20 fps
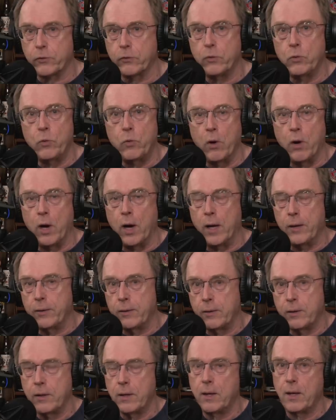through
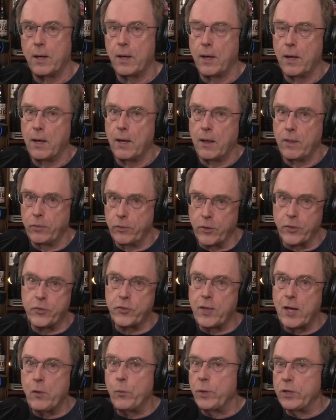on the
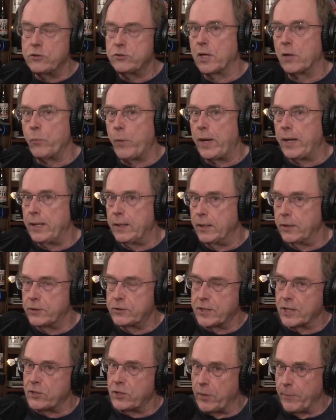thing we said we
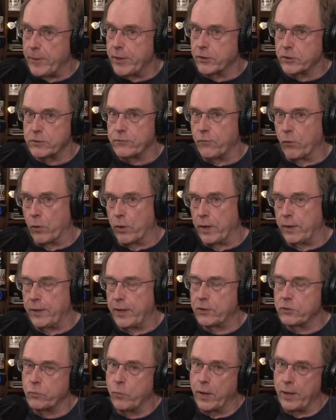needed 60 meters for.
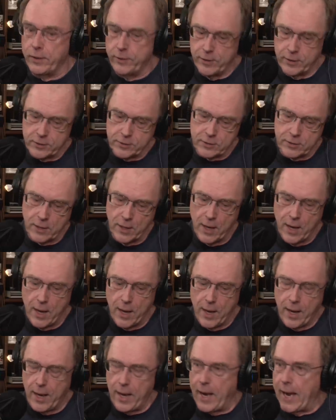And that's why this
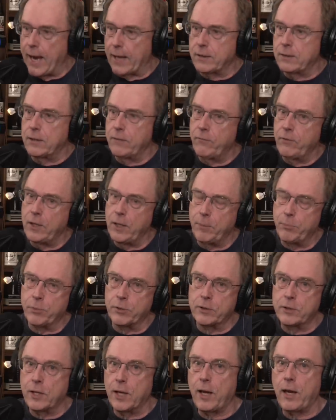activity
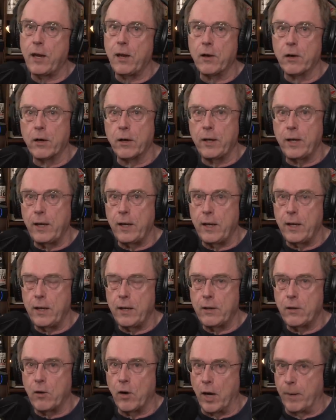
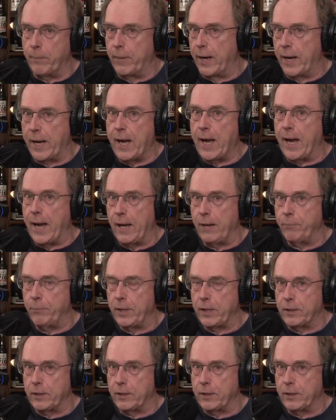particularly caught my eye